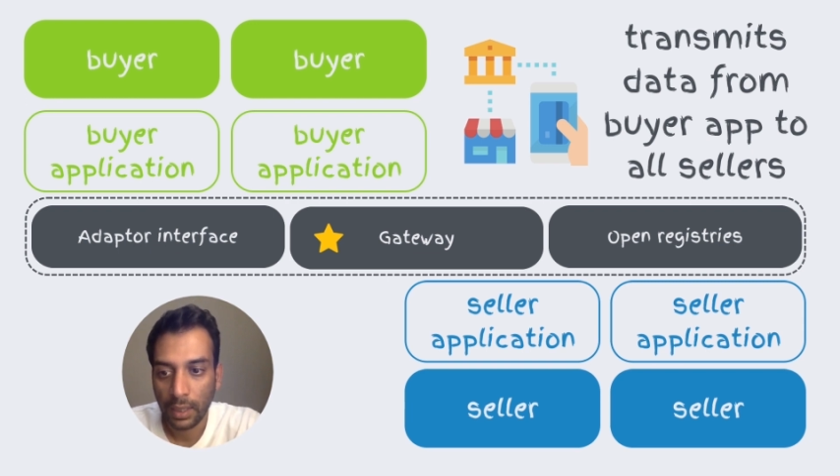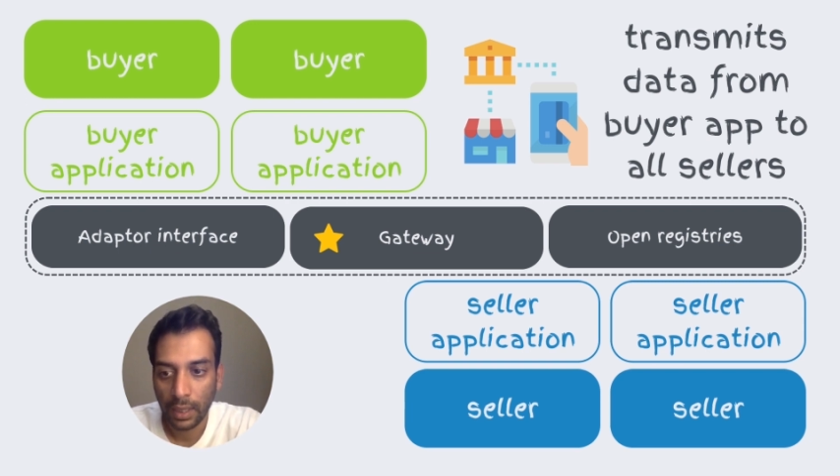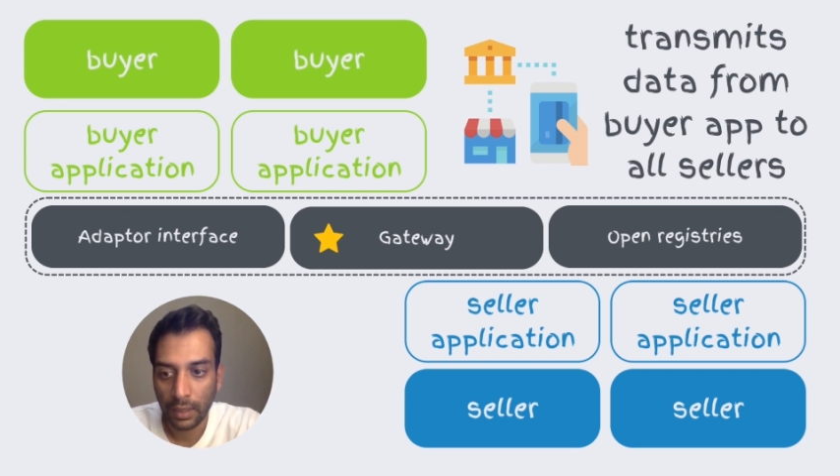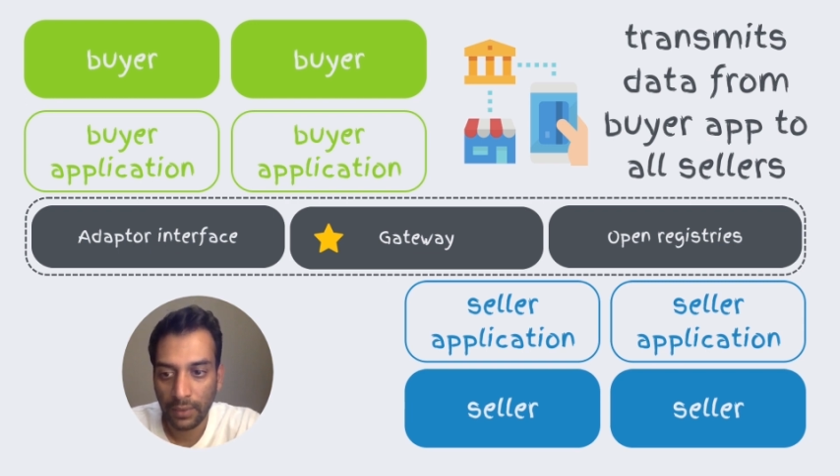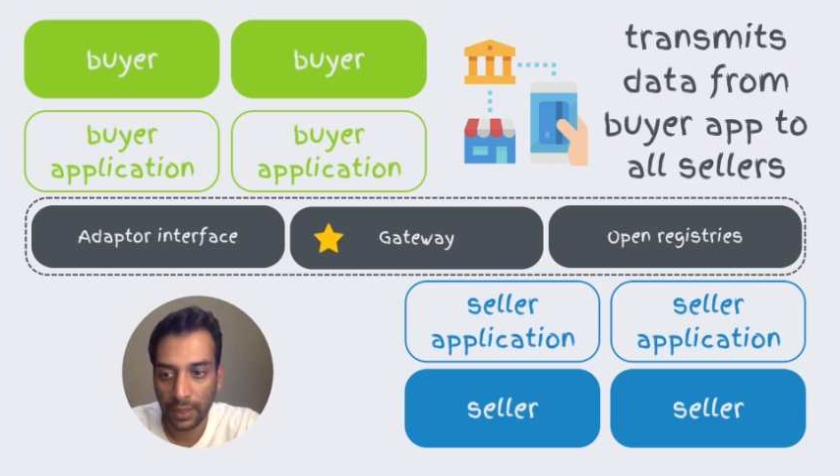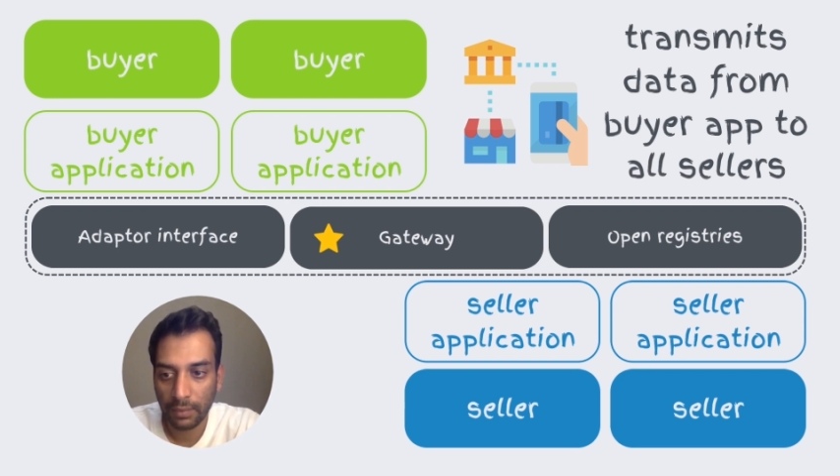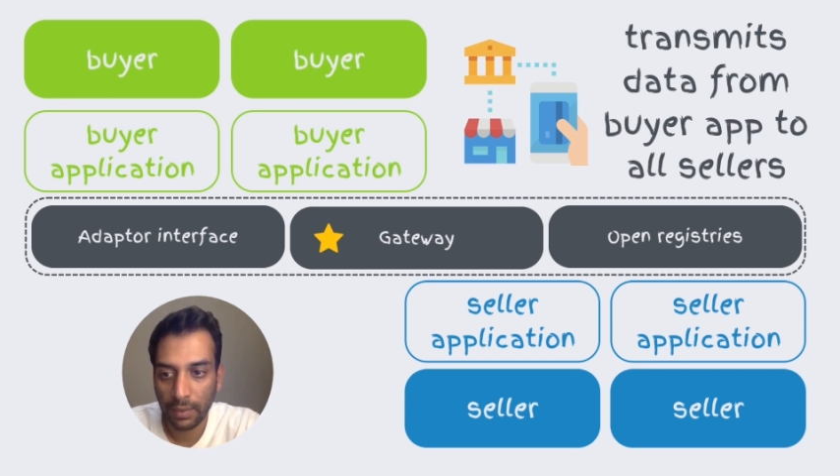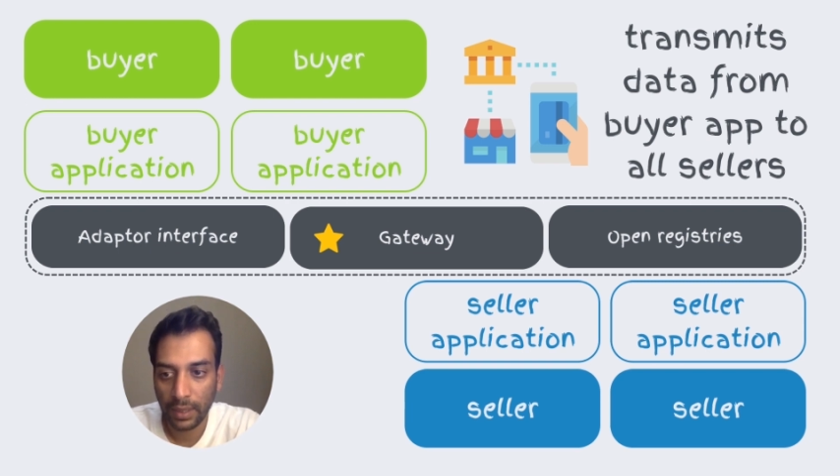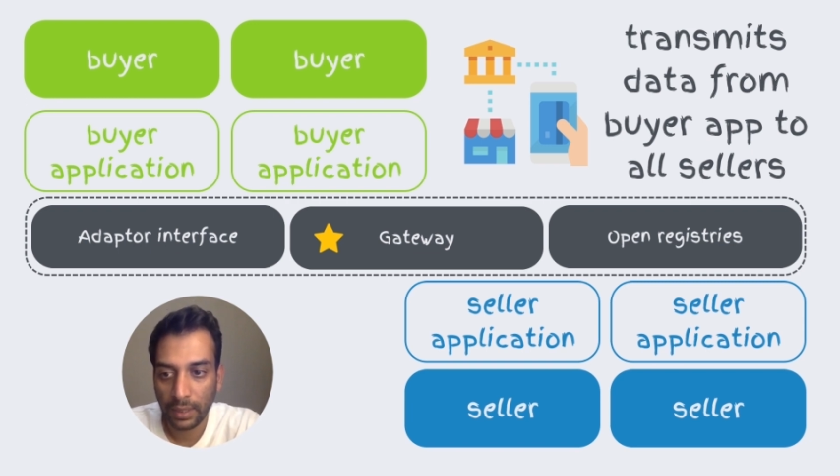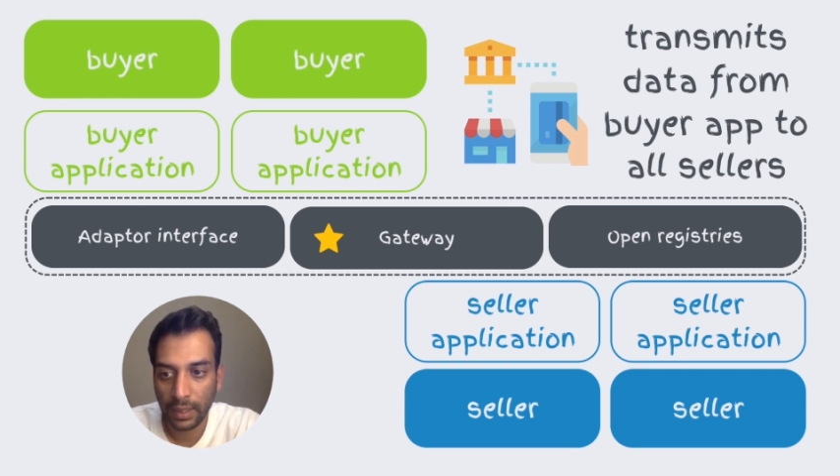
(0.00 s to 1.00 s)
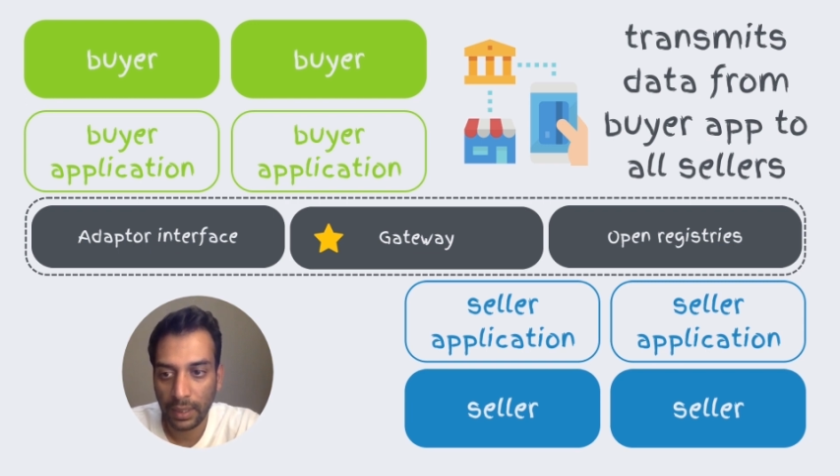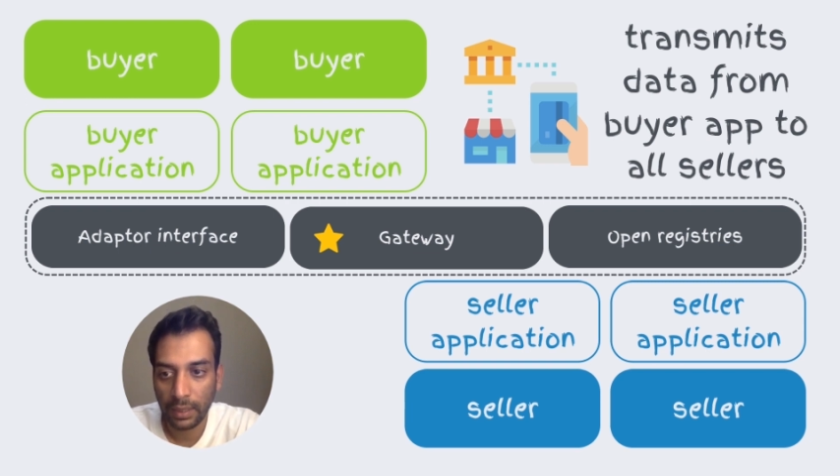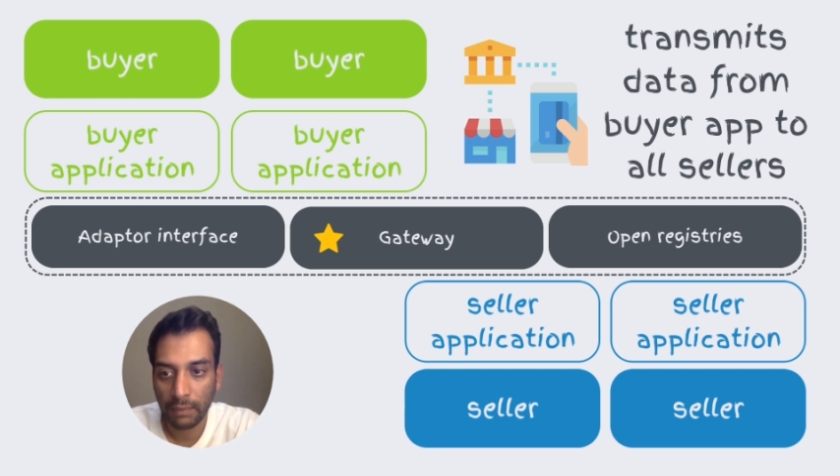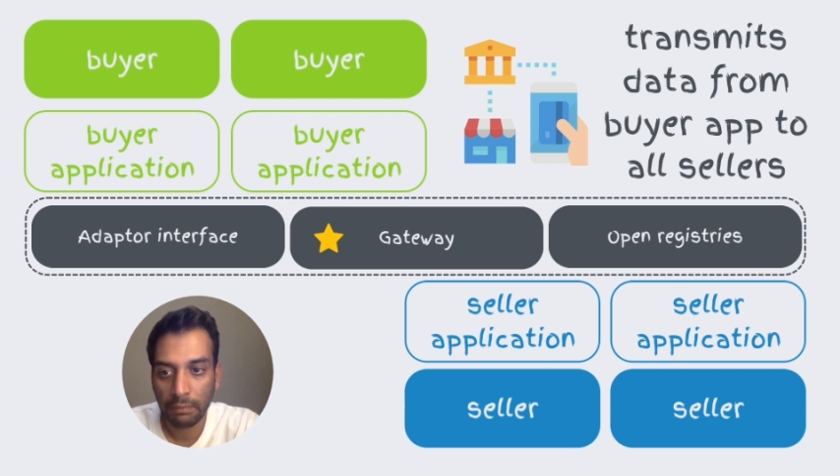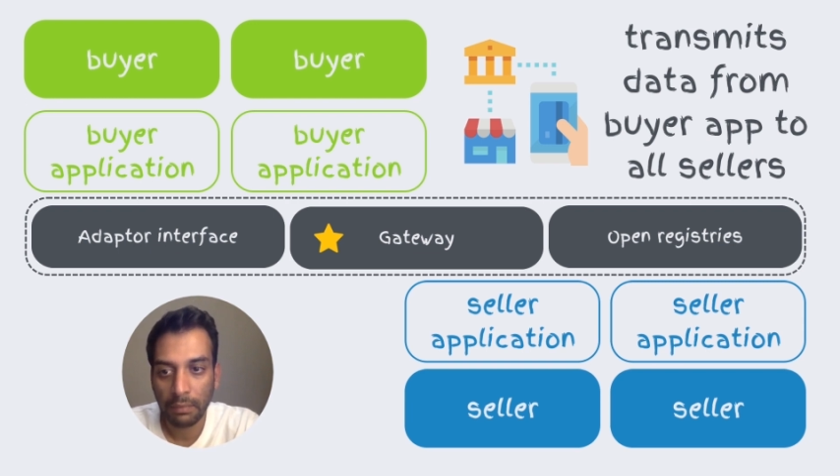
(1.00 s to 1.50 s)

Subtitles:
availability,